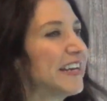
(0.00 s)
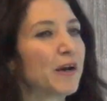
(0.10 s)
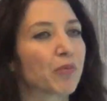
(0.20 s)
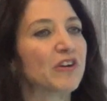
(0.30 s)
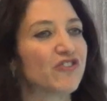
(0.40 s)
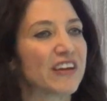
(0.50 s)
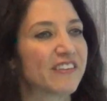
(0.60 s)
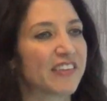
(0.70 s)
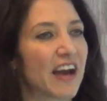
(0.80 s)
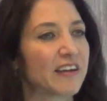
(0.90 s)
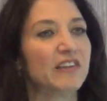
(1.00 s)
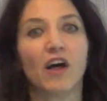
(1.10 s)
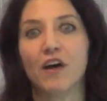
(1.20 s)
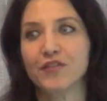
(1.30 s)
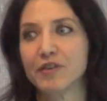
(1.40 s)
And he appreciates that. He
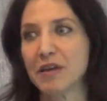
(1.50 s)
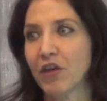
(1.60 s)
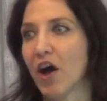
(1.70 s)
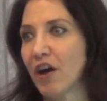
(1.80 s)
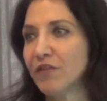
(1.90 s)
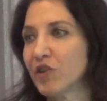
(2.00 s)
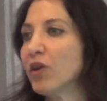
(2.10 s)
loves to be thought of.